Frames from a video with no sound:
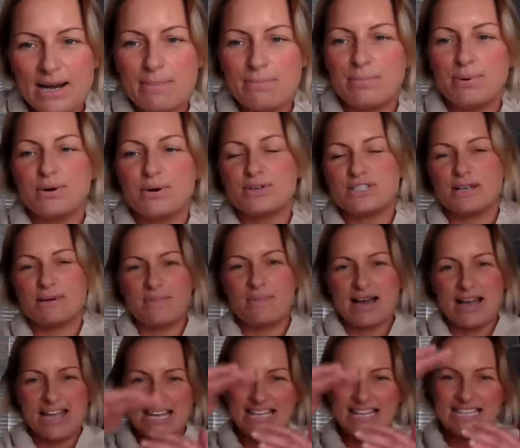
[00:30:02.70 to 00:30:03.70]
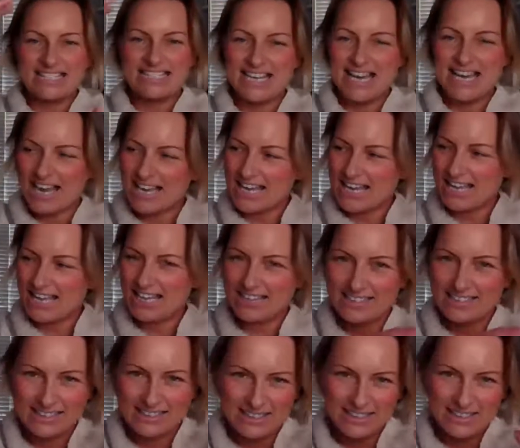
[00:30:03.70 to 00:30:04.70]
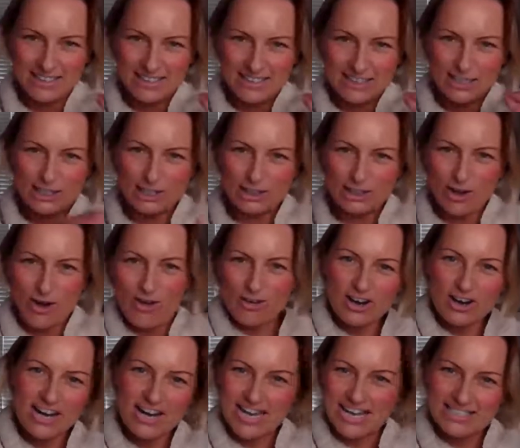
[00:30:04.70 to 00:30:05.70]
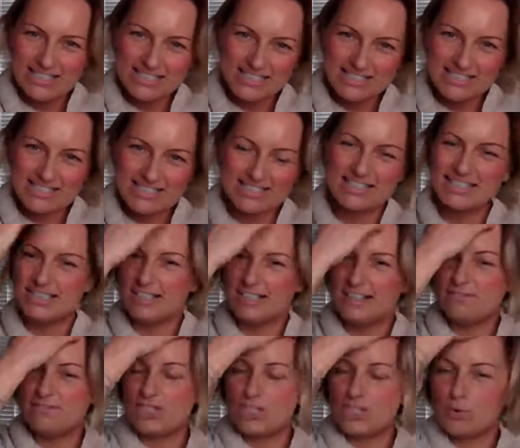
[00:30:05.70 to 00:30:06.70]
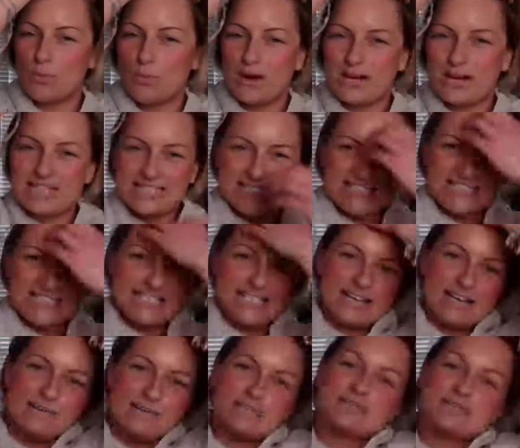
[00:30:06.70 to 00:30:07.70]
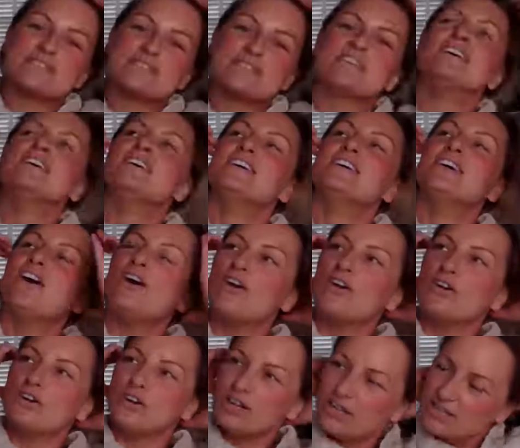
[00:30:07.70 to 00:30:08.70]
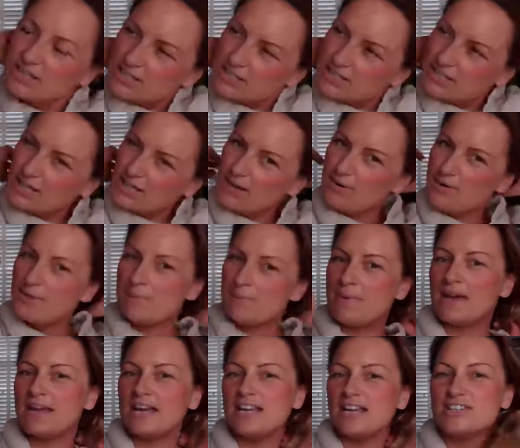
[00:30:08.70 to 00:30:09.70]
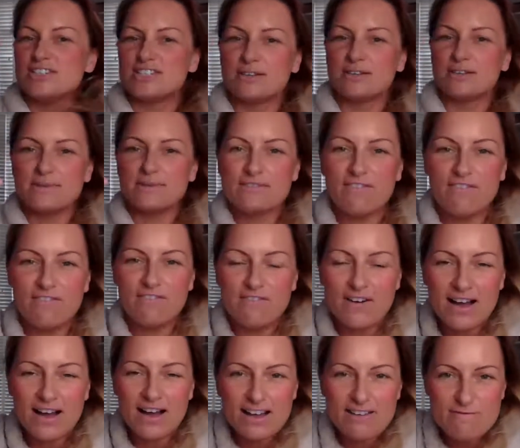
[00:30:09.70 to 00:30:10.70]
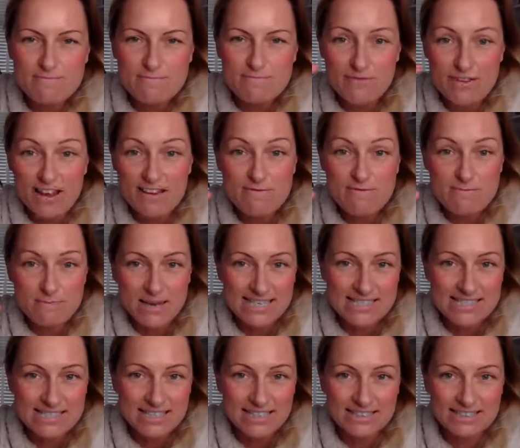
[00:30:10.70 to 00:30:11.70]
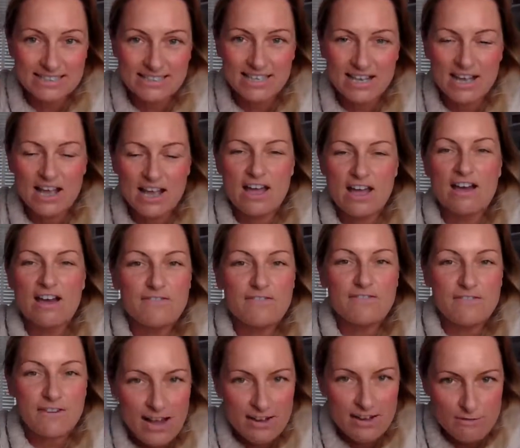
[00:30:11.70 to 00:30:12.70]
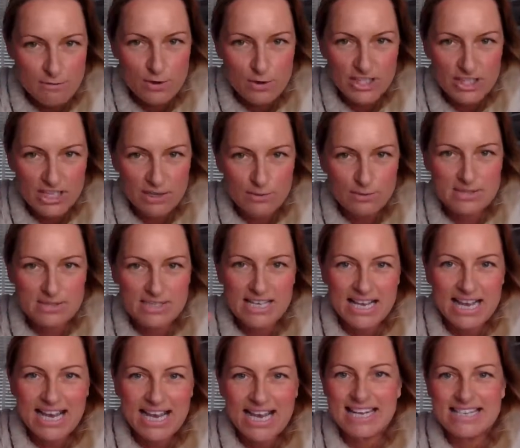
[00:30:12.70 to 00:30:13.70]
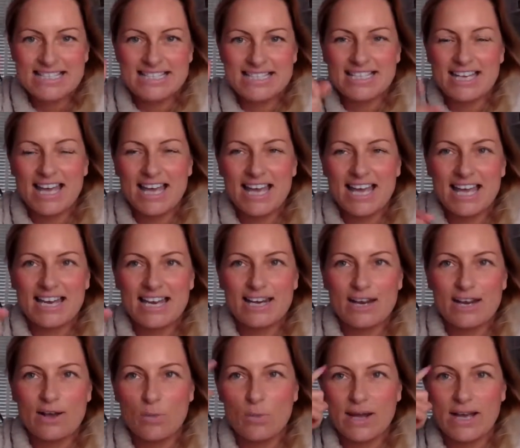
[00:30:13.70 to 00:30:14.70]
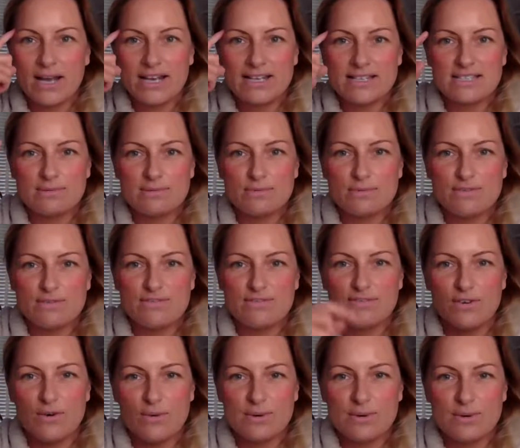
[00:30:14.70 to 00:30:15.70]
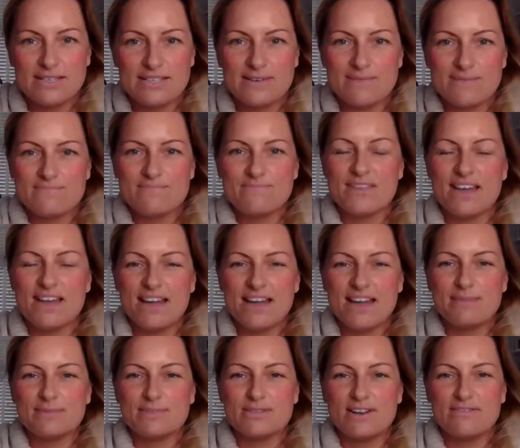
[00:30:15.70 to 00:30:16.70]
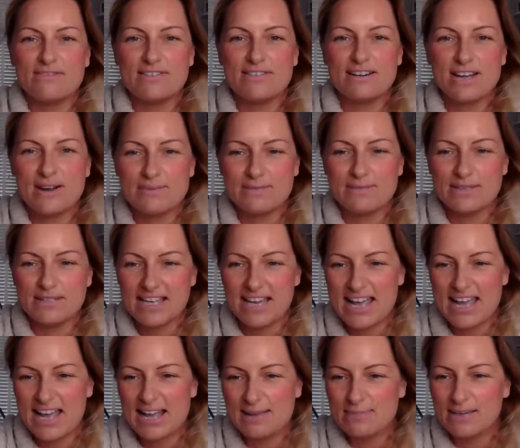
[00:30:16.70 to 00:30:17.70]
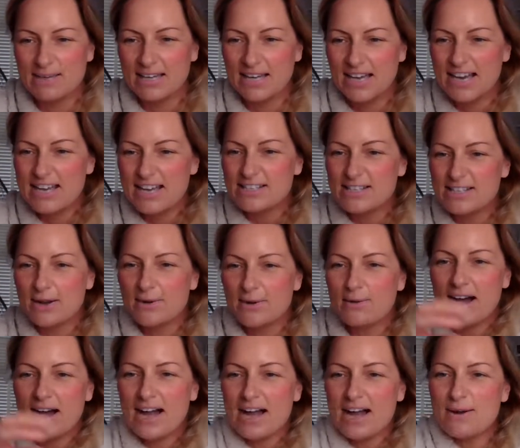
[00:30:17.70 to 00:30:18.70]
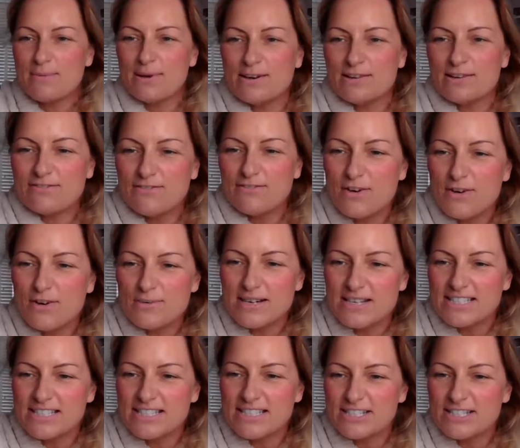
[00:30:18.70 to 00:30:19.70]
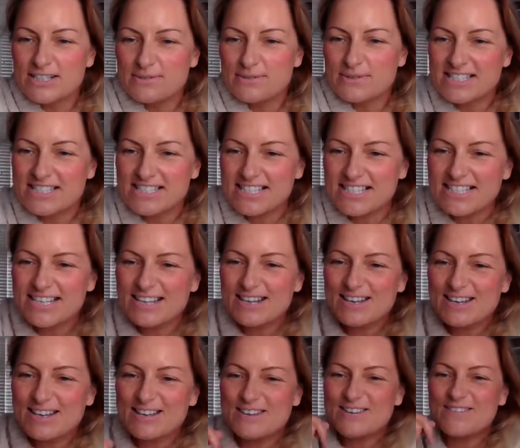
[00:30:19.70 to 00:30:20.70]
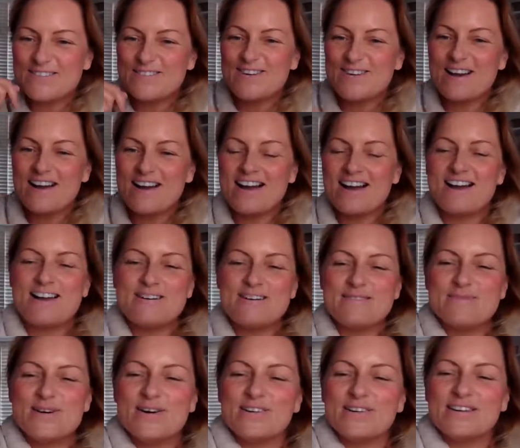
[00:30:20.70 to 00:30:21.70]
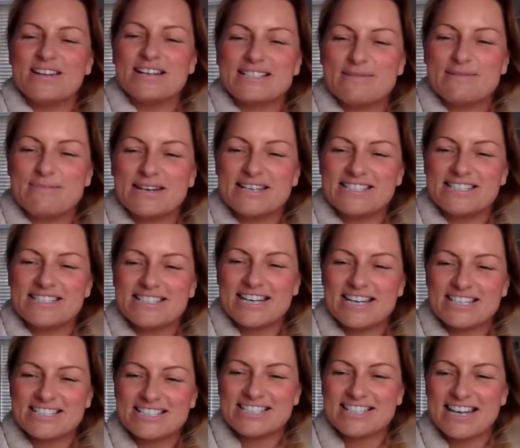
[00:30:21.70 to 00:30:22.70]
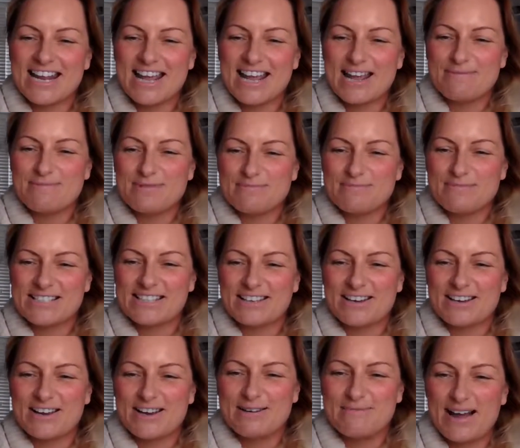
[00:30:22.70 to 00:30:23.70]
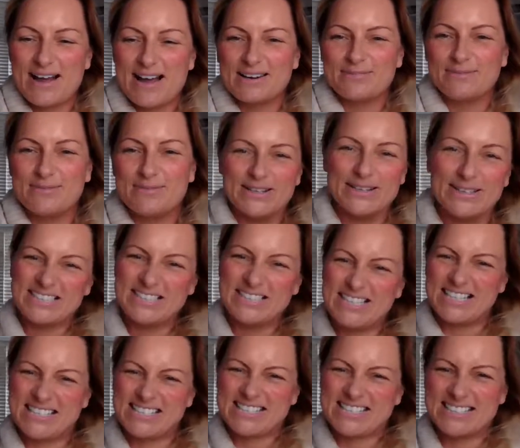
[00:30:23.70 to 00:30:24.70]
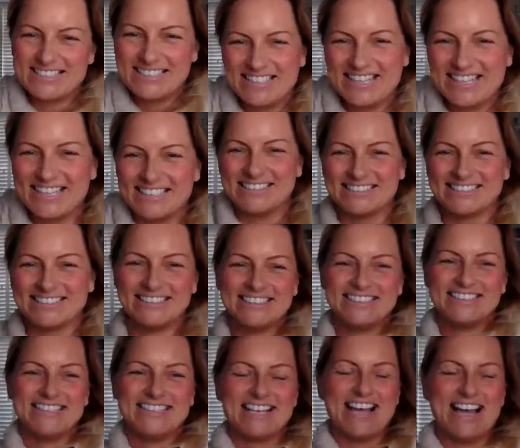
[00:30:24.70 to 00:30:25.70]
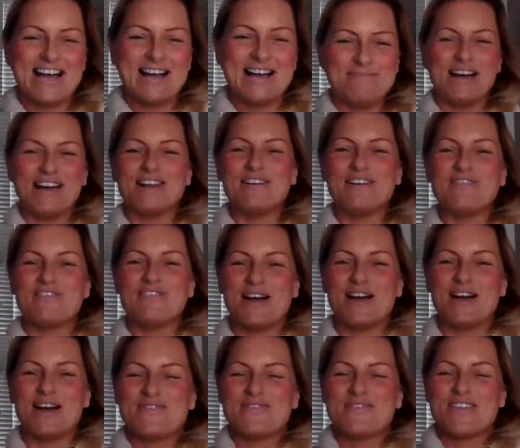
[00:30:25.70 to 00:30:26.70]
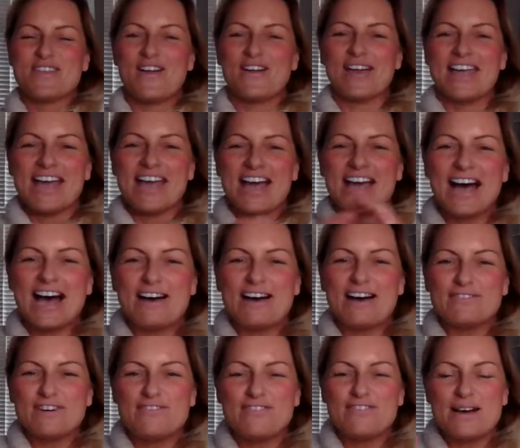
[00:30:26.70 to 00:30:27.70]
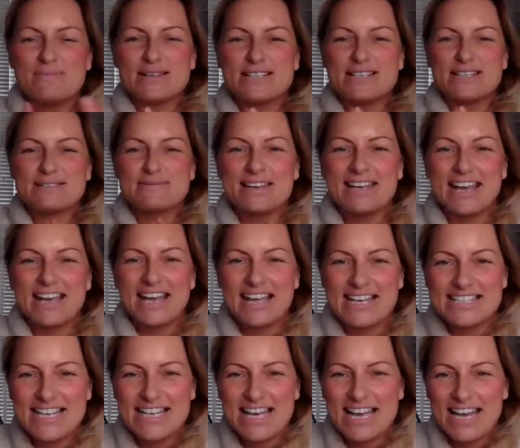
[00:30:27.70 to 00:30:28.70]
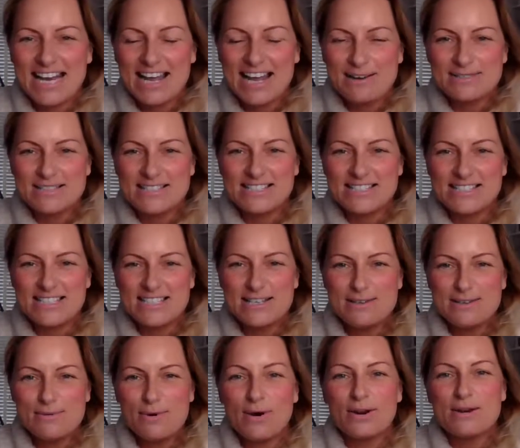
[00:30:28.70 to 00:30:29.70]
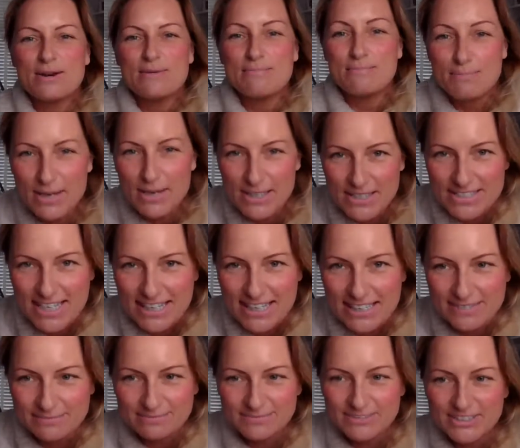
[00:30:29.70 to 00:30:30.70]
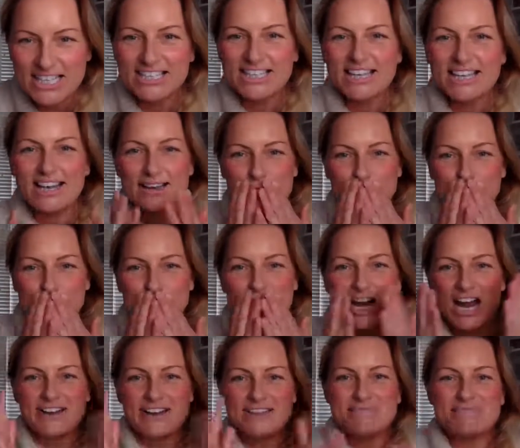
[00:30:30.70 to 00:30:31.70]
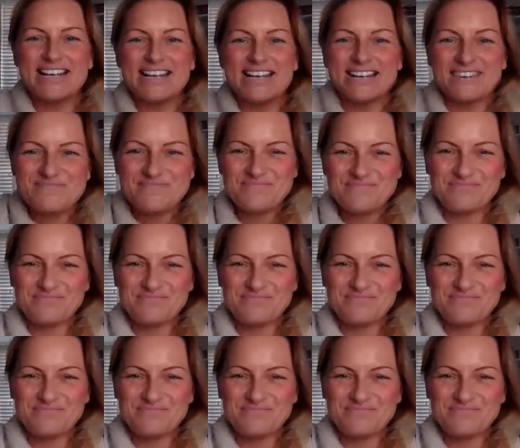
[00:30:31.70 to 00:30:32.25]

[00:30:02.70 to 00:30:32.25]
going to put my entire long list of 20 tips on to the page. So it's five five basics, five watch outs, and 10 ways to move forward. Um, so I really hope that they help. So I will look forward to seeing you. Um, oh, Lisa, meditation has enabled me to cope and will. Yes, get in. Um, I love that. Okay, have a fabulous weekend and I will see you on Monday. Take care. Bye.